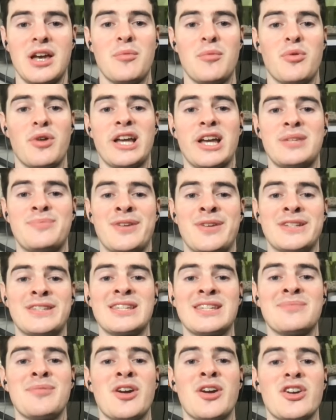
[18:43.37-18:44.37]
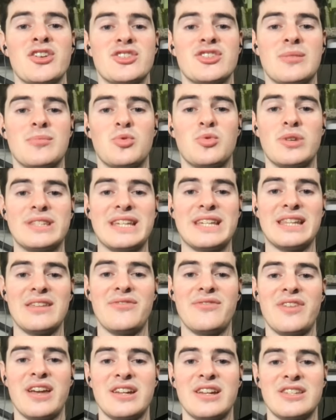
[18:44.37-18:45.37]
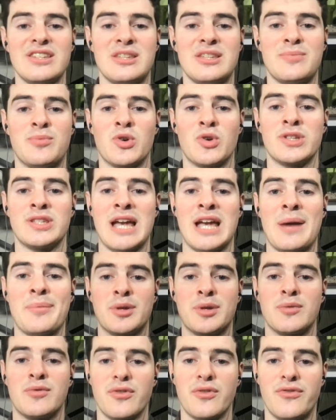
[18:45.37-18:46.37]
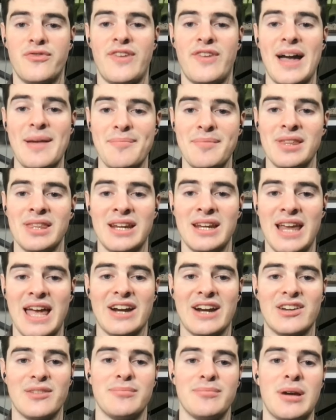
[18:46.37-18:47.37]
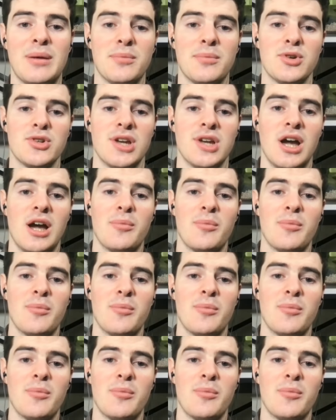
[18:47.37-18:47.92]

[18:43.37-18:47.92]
Prize Picks is America's number one daily fantasy sports app with over five million active members.